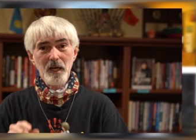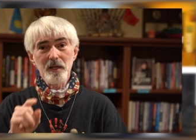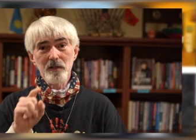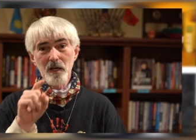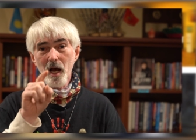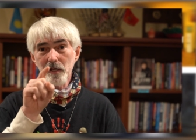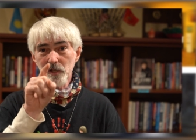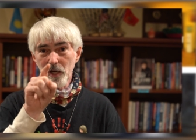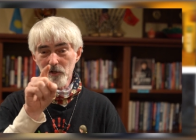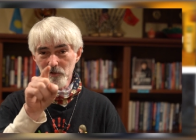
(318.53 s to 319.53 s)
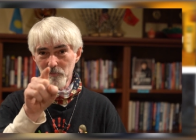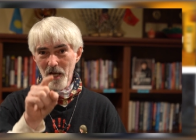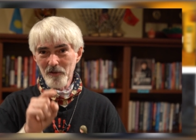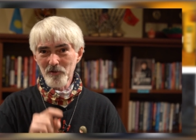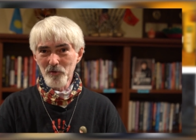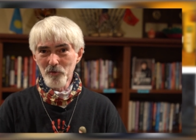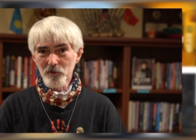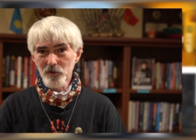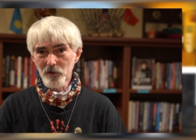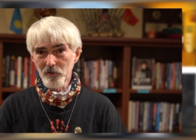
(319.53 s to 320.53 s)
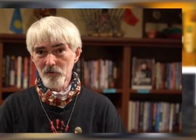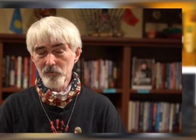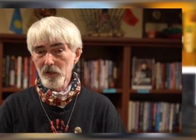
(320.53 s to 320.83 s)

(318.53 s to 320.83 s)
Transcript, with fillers: And God cares about you too.